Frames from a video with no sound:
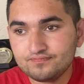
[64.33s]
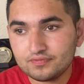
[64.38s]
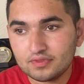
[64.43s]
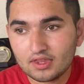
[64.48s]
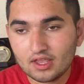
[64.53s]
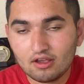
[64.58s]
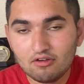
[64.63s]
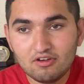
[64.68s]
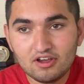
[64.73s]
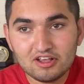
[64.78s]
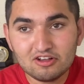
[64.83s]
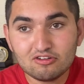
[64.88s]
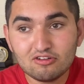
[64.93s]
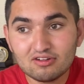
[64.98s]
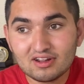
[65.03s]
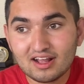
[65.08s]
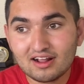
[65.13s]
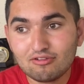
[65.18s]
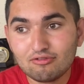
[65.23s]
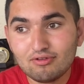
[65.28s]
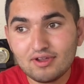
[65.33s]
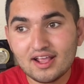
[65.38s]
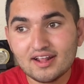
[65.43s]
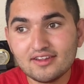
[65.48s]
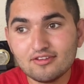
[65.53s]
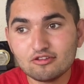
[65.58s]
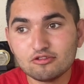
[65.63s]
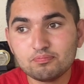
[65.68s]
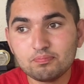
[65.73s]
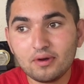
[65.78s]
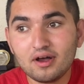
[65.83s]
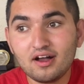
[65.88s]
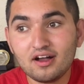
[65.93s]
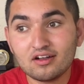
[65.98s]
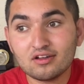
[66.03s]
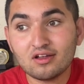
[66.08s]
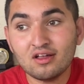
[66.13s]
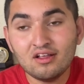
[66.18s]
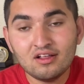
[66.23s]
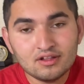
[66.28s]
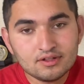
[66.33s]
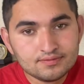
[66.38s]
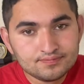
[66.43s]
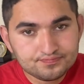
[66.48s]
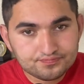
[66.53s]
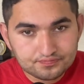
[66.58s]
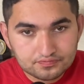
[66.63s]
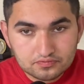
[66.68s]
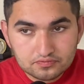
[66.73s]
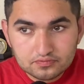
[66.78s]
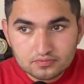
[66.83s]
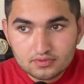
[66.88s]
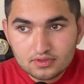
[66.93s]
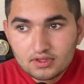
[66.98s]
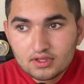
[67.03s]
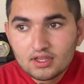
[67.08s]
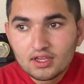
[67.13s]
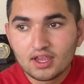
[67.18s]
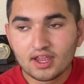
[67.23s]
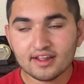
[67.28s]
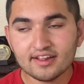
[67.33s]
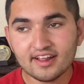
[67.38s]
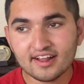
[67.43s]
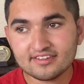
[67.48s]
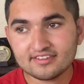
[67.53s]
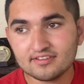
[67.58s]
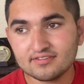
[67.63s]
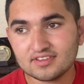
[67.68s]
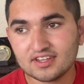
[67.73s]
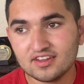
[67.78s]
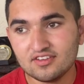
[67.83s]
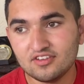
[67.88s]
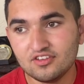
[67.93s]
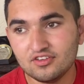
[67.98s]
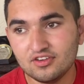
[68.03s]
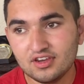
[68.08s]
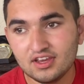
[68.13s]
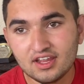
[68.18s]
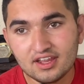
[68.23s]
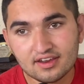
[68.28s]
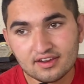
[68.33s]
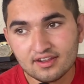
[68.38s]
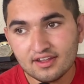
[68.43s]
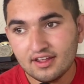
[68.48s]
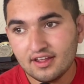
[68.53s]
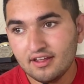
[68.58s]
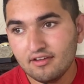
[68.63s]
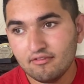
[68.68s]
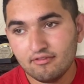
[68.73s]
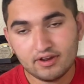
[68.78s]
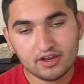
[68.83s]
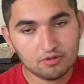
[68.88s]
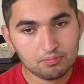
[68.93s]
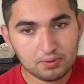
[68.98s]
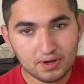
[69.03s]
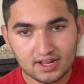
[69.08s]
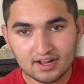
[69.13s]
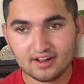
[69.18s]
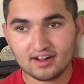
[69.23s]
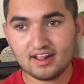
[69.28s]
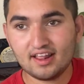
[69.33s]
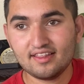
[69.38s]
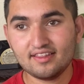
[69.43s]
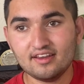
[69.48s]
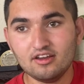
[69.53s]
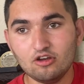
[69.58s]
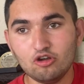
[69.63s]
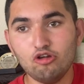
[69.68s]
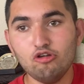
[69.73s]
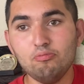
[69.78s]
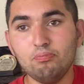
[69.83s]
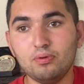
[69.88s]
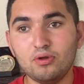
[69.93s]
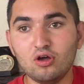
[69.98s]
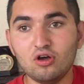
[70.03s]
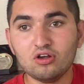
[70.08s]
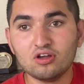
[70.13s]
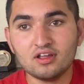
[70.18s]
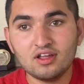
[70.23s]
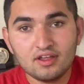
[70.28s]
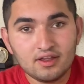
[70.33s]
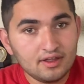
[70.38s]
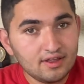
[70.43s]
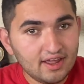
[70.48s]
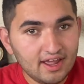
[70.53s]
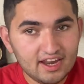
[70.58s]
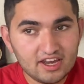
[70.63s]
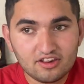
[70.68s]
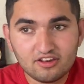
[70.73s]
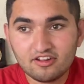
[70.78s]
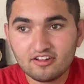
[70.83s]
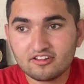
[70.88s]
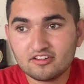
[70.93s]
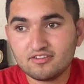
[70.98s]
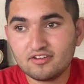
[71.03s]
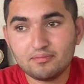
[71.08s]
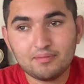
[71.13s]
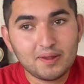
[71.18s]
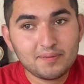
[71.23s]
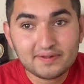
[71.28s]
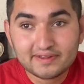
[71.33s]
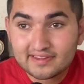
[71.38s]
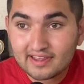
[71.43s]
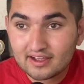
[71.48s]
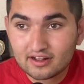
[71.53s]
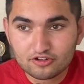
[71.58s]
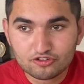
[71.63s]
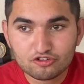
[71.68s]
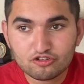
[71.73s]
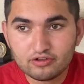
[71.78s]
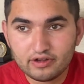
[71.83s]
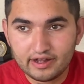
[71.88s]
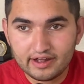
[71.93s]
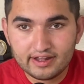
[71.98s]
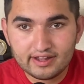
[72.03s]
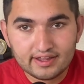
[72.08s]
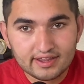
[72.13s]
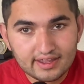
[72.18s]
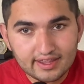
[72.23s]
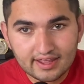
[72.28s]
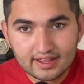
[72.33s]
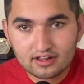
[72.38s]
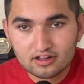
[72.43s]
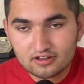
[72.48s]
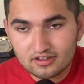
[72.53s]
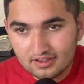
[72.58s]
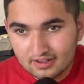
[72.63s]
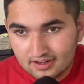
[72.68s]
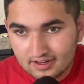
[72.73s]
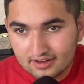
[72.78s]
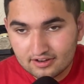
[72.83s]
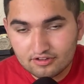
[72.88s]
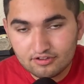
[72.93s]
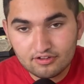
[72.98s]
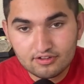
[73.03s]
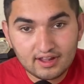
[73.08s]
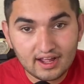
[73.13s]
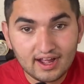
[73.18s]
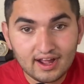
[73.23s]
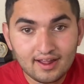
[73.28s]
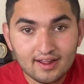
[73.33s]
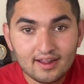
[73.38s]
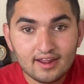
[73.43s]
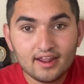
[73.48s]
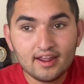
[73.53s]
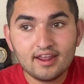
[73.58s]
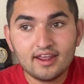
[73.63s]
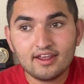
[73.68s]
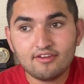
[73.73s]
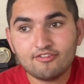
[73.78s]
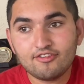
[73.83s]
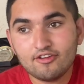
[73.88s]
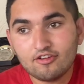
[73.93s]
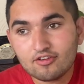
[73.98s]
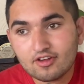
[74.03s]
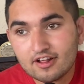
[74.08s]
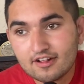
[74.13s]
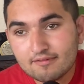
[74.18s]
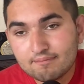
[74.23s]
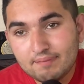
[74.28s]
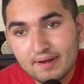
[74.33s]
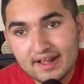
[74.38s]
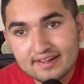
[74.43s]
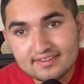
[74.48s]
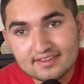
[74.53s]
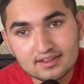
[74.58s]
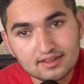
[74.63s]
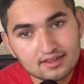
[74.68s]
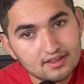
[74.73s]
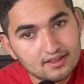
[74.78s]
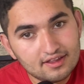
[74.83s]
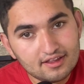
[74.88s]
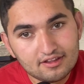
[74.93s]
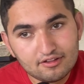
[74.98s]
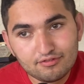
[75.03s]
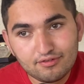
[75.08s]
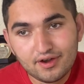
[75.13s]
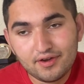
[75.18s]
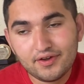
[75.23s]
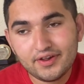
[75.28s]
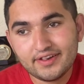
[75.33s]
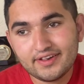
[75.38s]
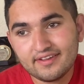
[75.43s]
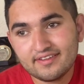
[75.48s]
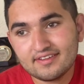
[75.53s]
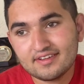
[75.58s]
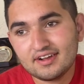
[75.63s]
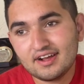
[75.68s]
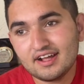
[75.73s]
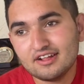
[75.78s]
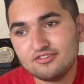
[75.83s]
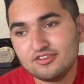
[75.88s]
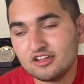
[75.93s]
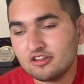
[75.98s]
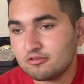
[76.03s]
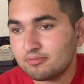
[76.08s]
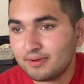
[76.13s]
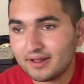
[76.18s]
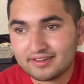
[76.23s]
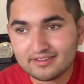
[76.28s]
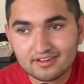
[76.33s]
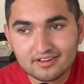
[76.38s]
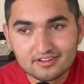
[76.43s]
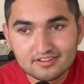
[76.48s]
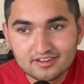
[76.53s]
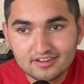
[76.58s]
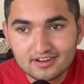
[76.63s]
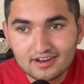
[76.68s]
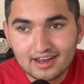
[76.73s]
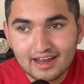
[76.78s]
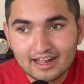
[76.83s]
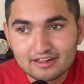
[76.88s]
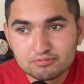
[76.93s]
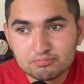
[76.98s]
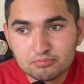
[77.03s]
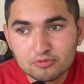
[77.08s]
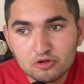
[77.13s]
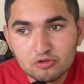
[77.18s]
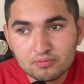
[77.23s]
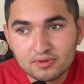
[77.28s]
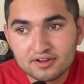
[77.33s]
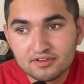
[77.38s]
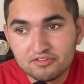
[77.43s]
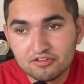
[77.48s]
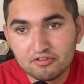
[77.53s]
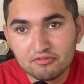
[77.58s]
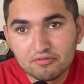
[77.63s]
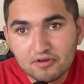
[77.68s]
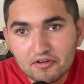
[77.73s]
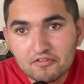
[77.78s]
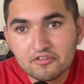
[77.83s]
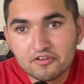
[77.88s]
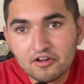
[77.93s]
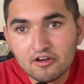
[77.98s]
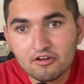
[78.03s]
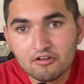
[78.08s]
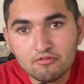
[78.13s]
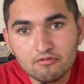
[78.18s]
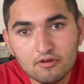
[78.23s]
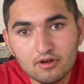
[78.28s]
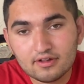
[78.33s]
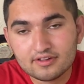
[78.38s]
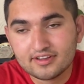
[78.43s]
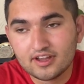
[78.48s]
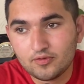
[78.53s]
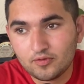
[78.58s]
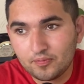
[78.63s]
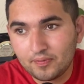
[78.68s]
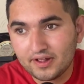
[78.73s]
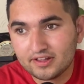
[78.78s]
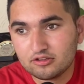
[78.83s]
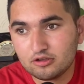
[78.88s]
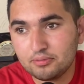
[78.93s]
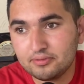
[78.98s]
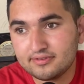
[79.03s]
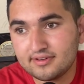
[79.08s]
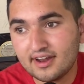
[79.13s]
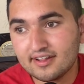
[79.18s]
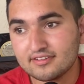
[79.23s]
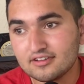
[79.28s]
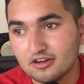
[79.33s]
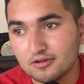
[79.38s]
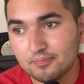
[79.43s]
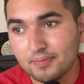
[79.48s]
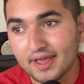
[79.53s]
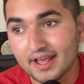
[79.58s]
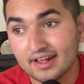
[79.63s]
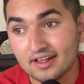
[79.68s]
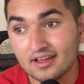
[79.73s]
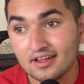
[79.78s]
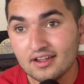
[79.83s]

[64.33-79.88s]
what do you call that, creative spark that sometimes you need when you're playing against a low block and you need someone maybe to take a shot. He can do that. If you look at his passing, he's very disguised with his passing. Until the last moment, you won't know what type of pass Szobazlasi is going to pick.